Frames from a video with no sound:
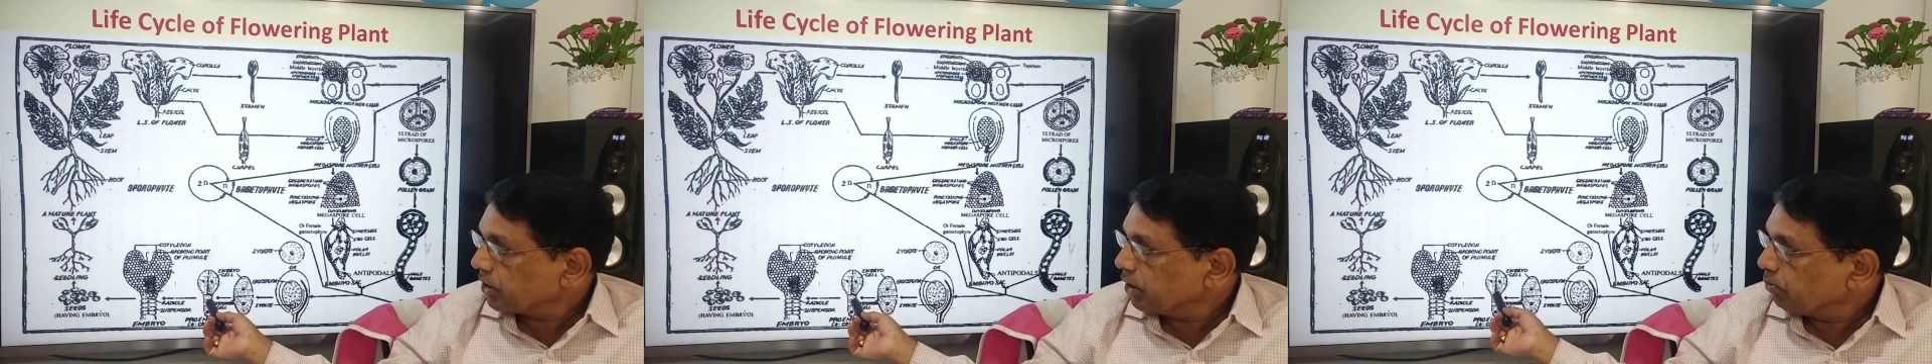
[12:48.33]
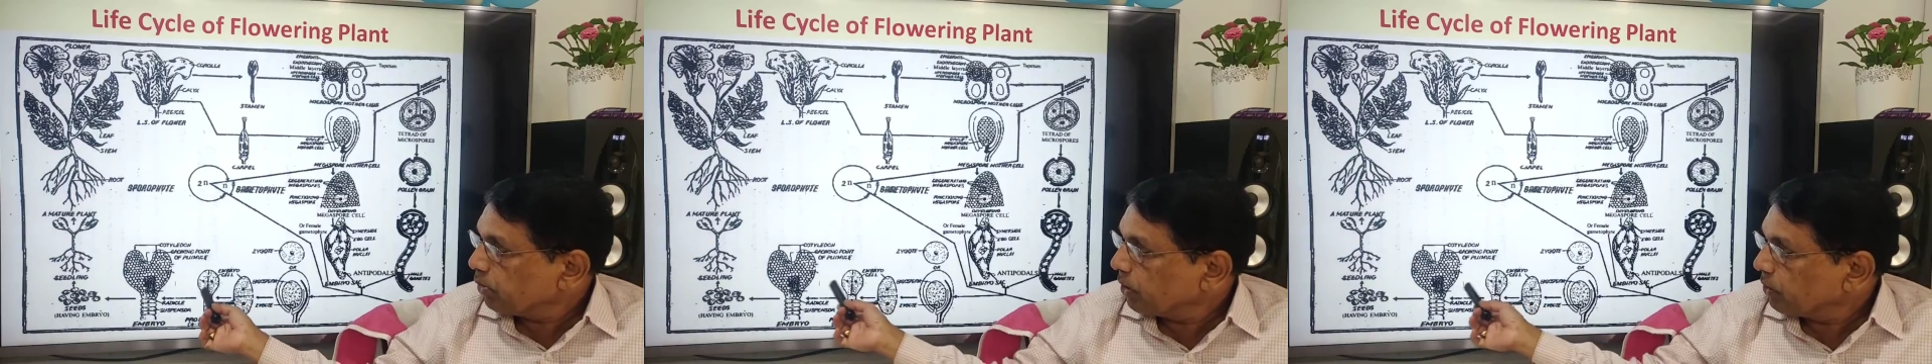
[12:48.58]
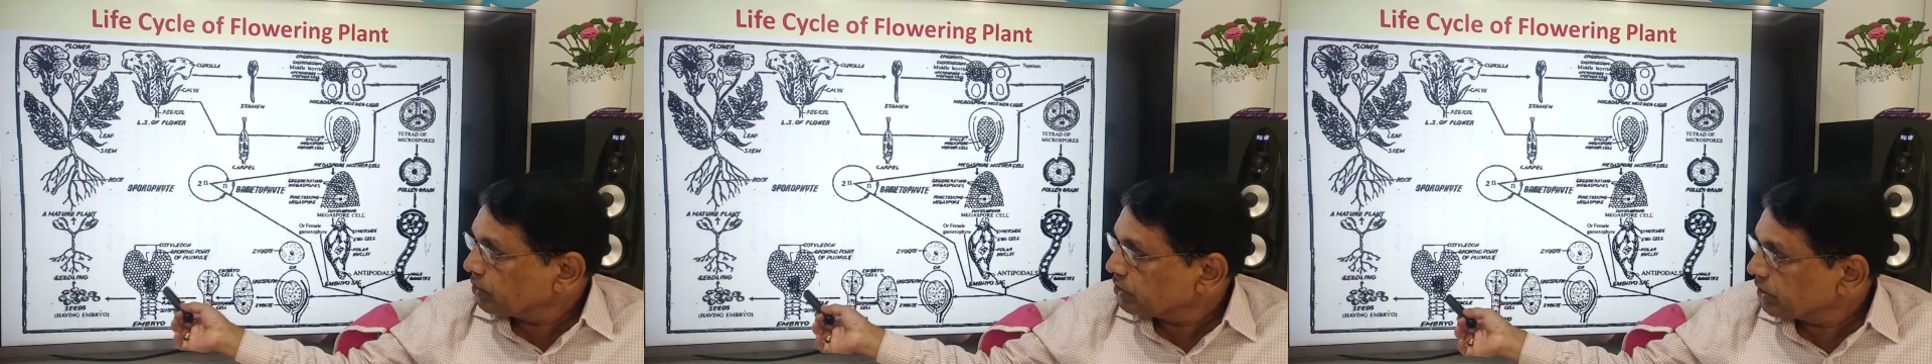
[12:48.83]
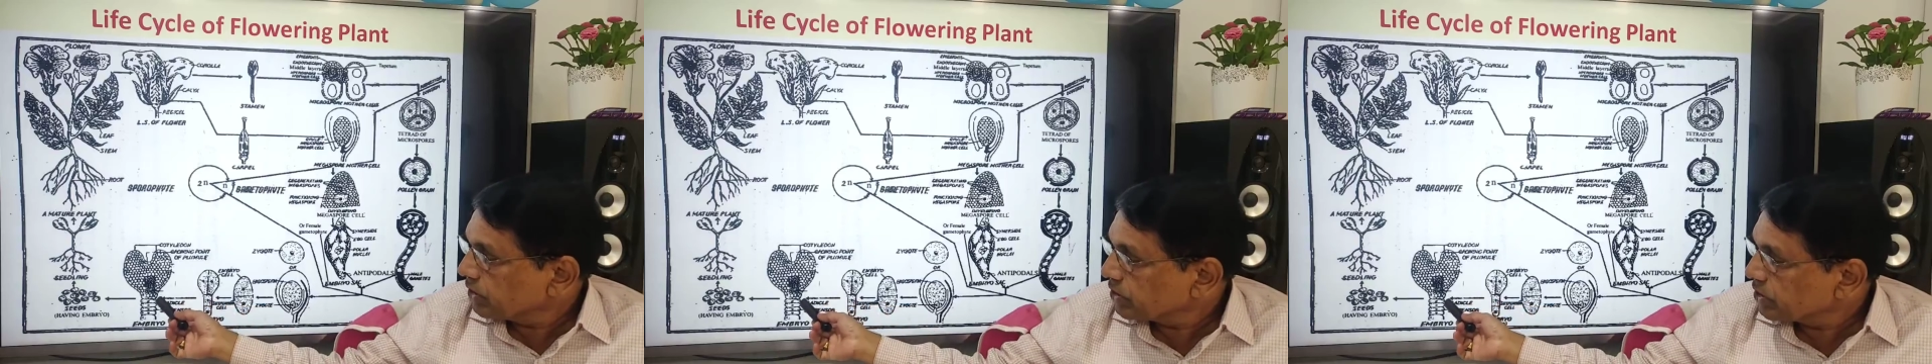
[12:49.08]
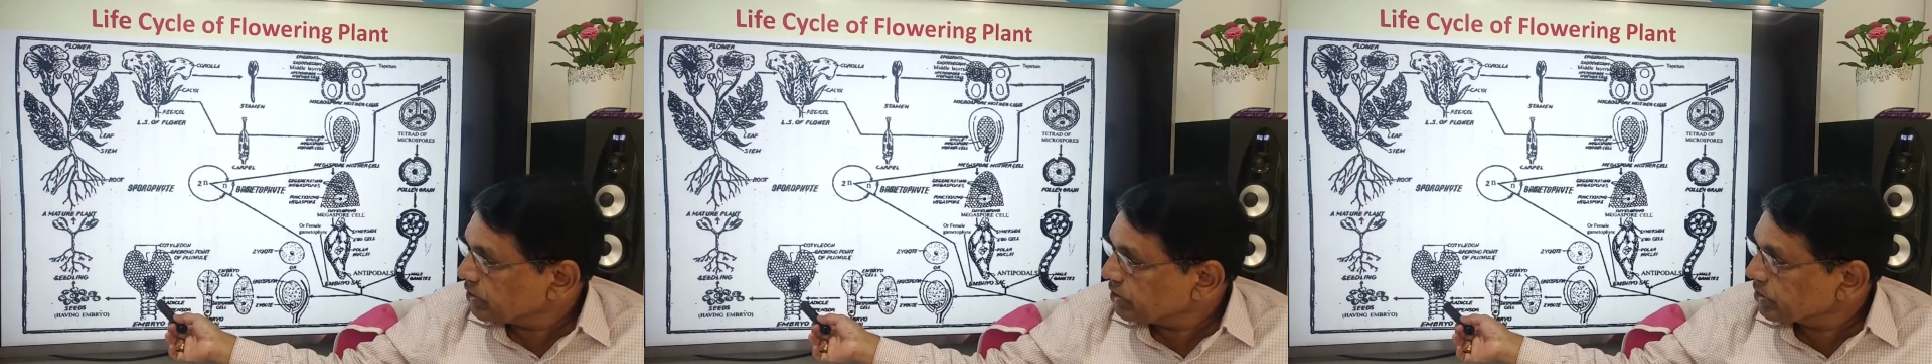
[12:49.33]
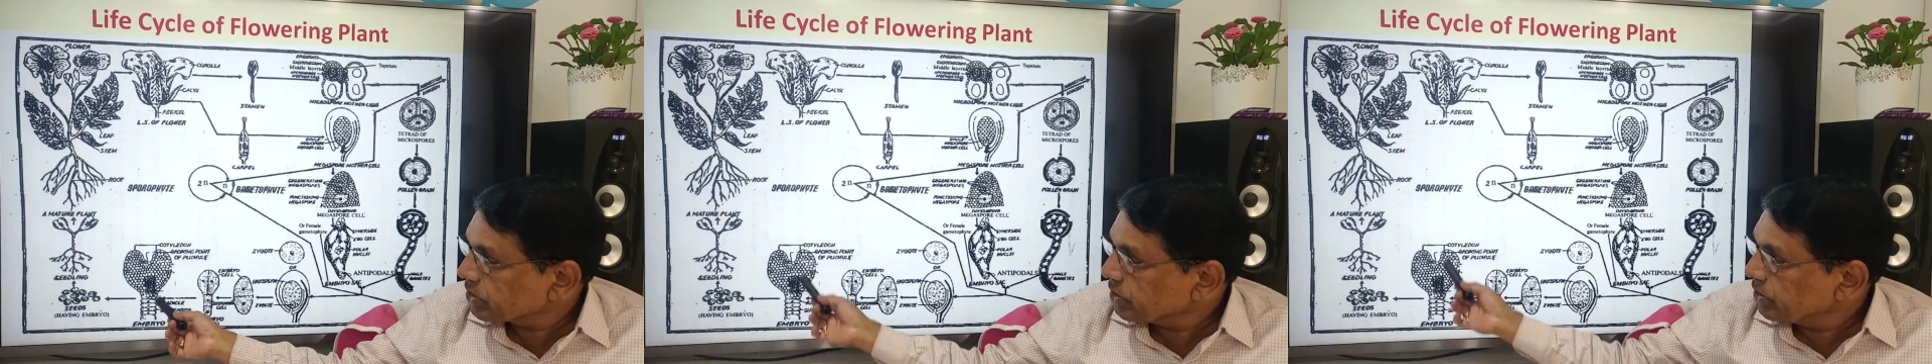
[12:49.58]

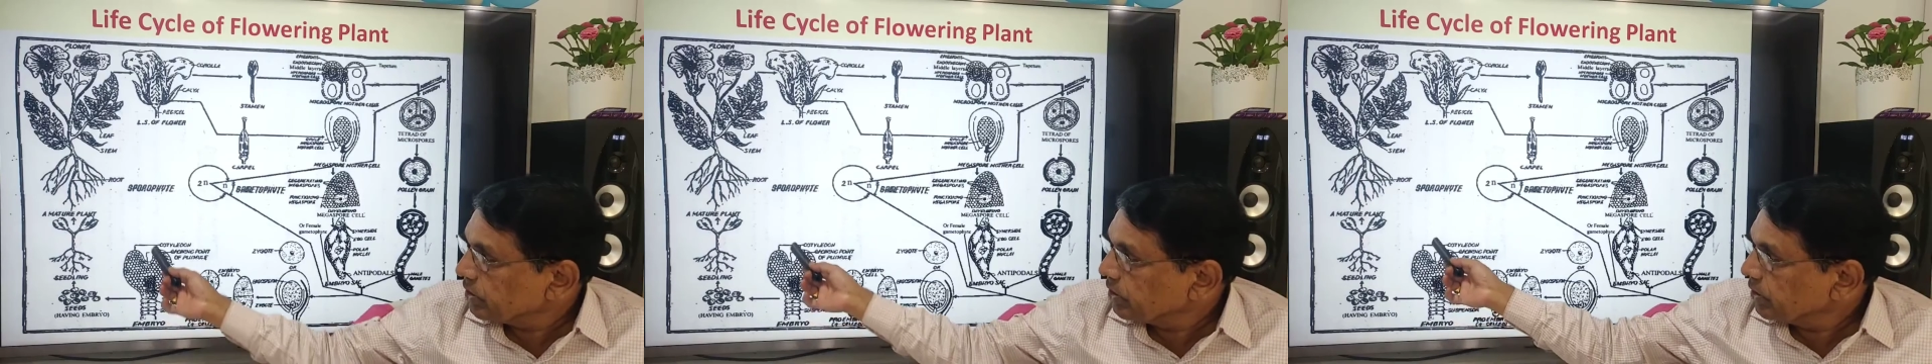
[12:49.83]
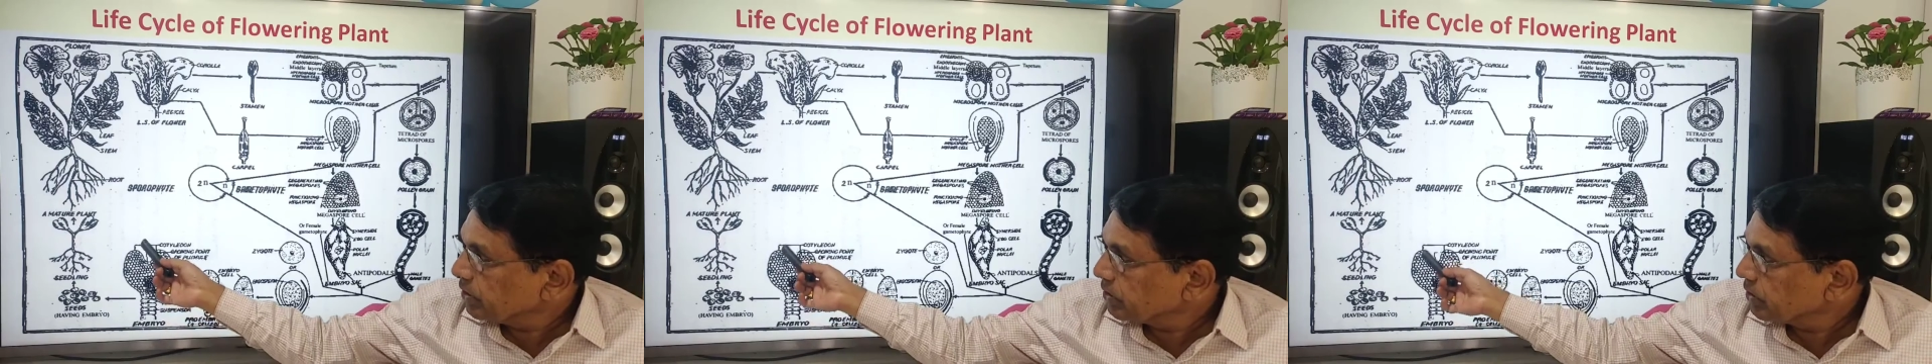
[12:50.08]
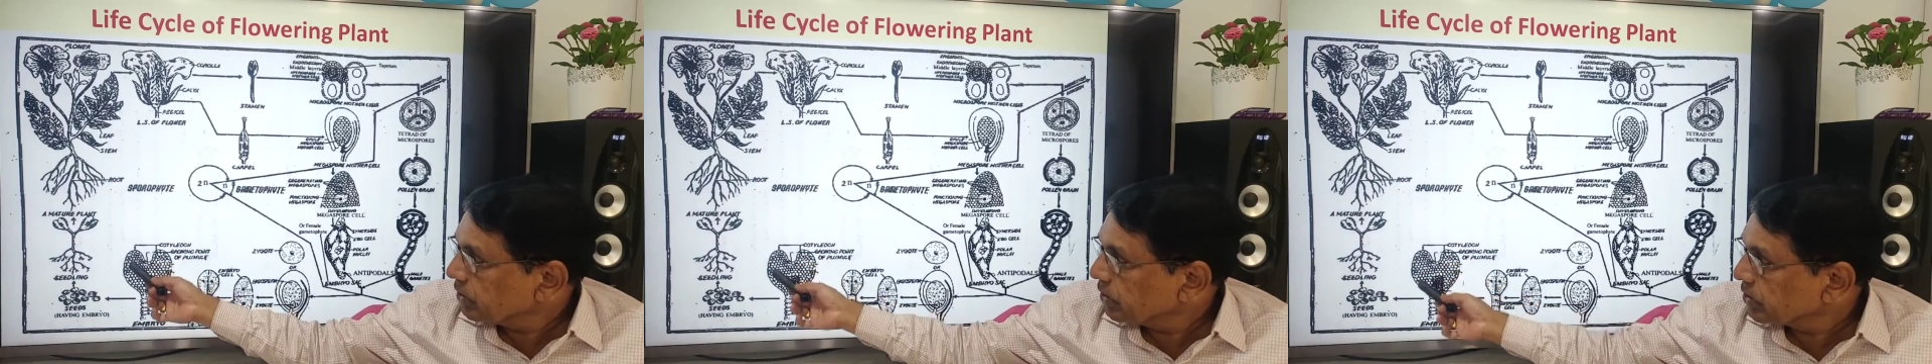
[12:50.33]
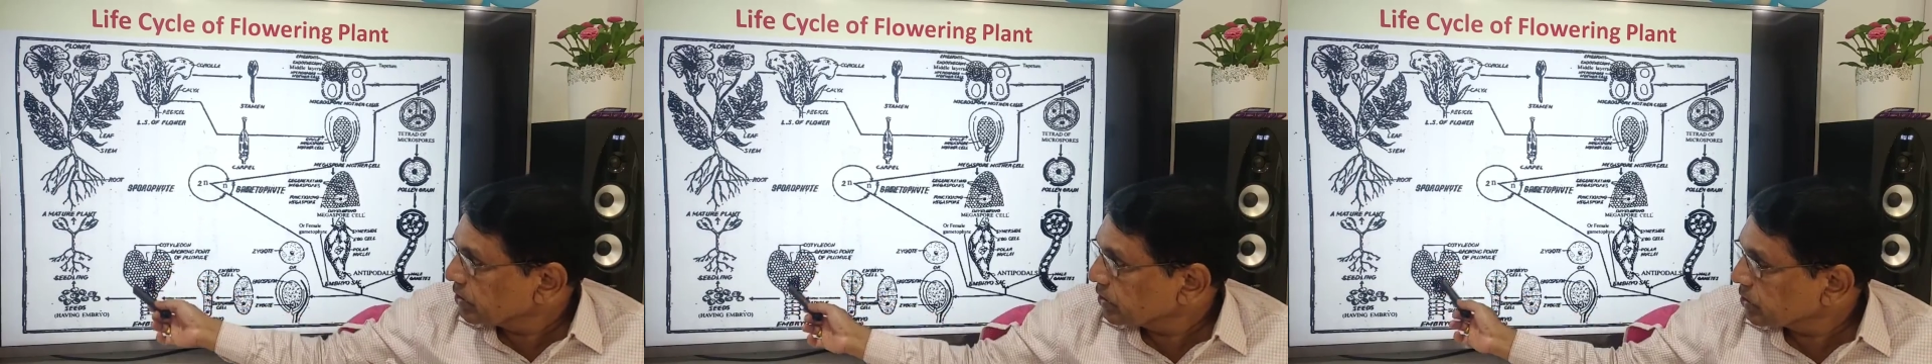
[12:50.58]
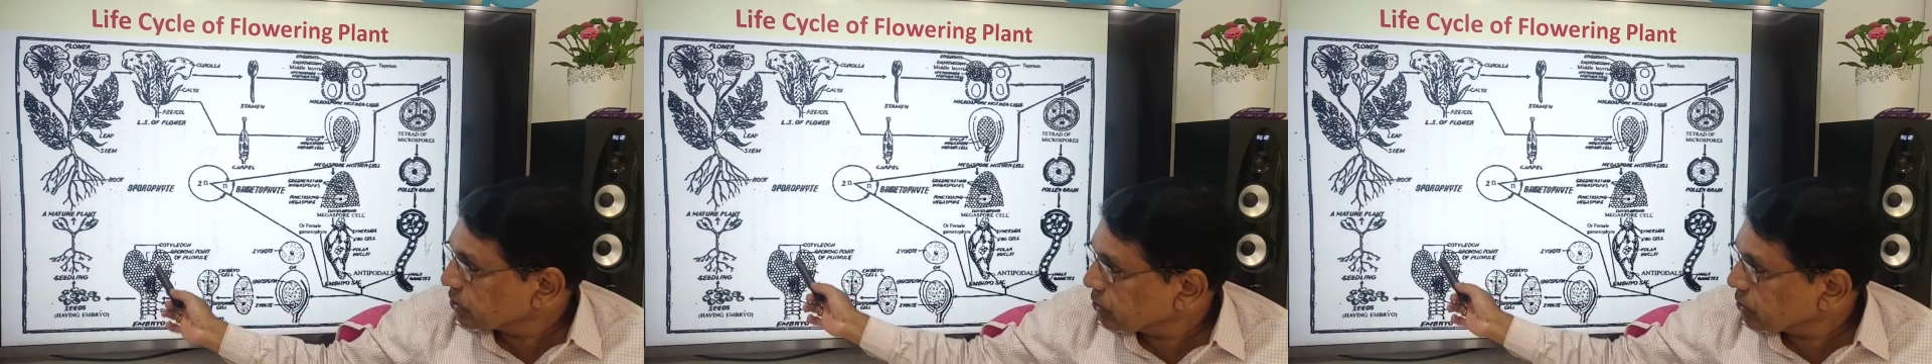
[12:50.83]
embryogenesis. This is